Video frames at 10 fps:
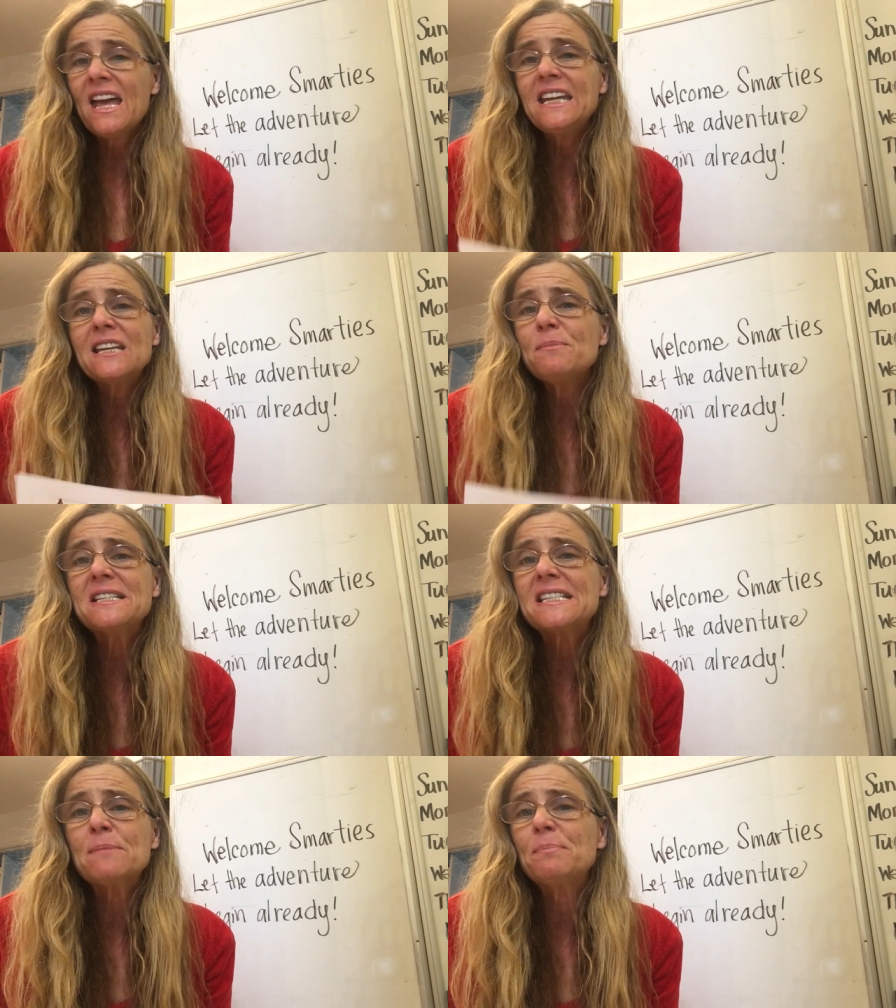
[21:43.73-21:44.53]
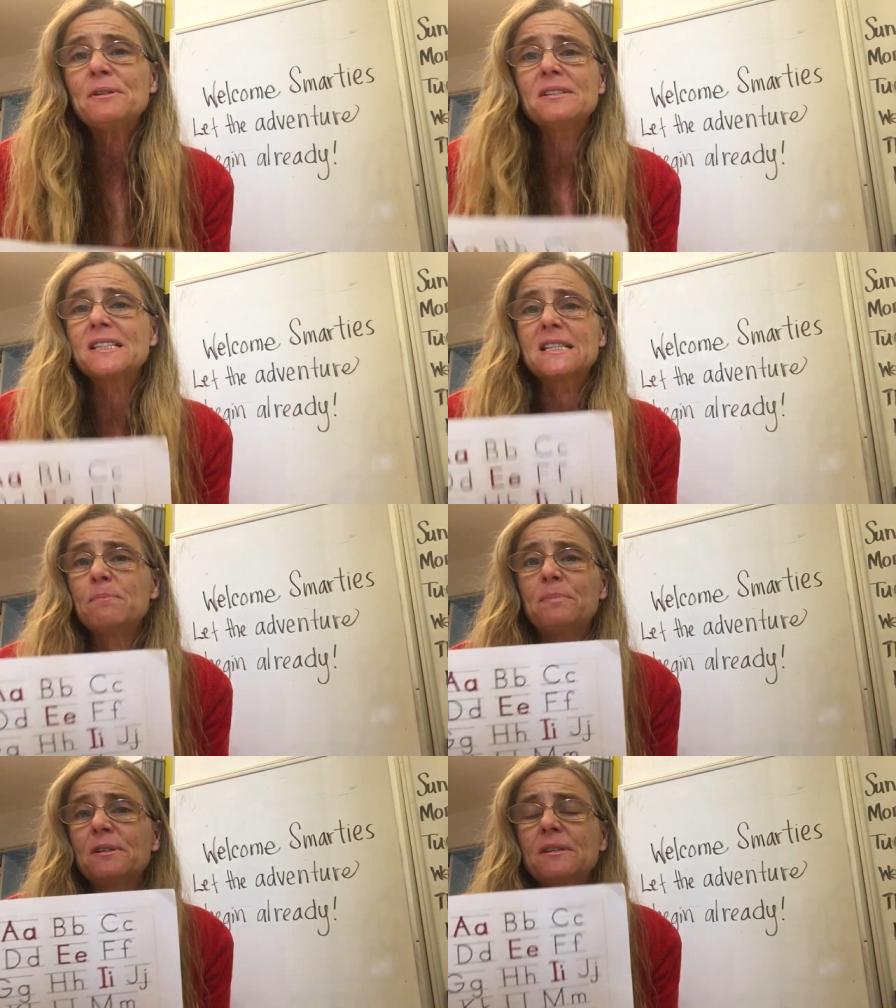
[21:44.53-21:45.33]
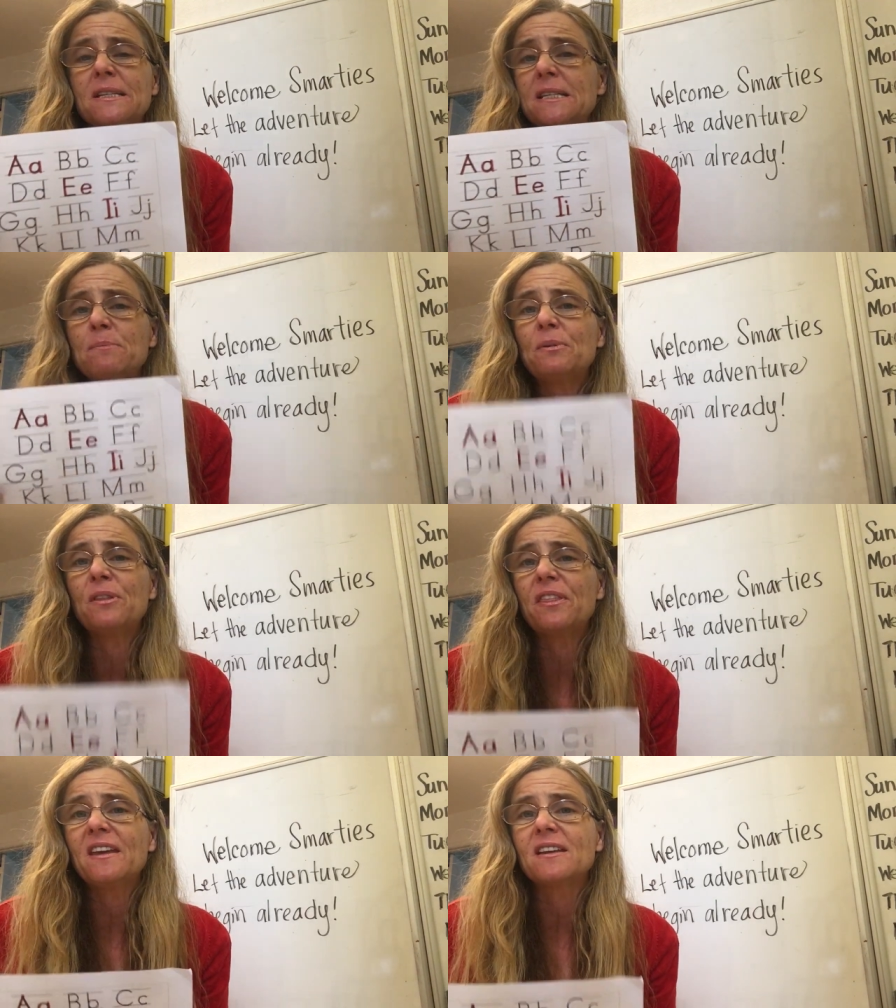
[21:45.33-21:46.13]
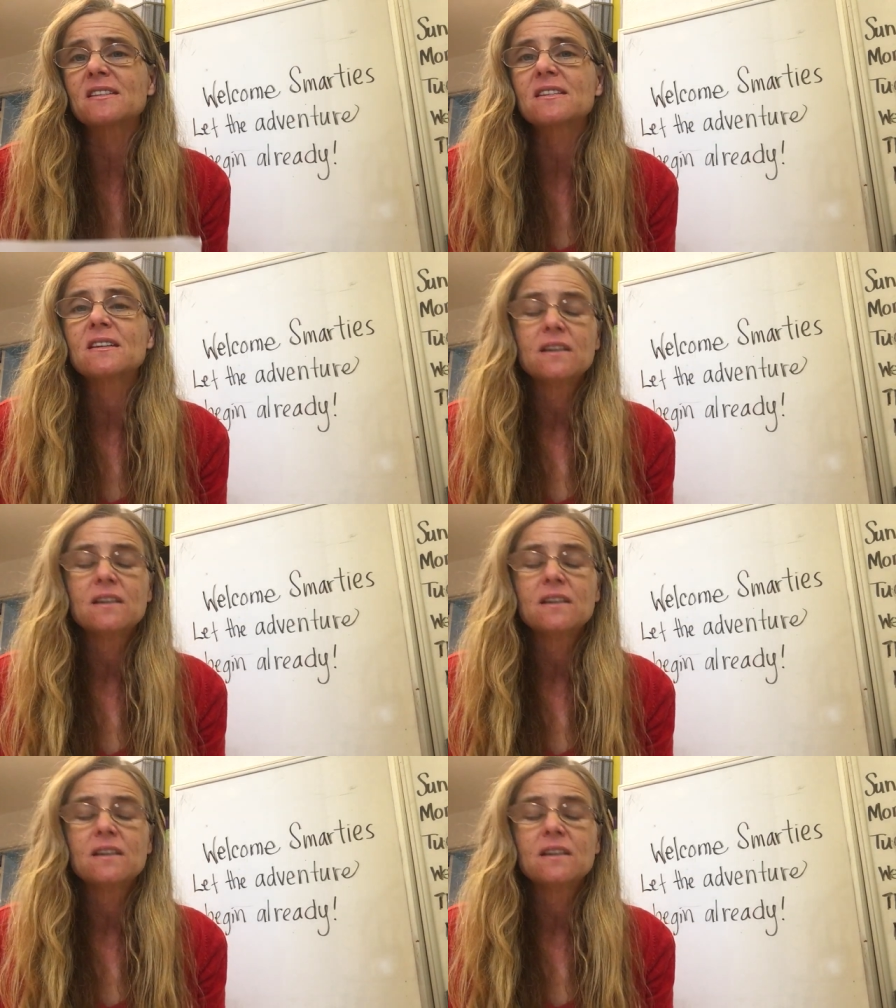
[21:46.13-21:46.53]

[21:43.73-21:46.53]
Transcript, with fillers: And it can be simple, simple, simple things.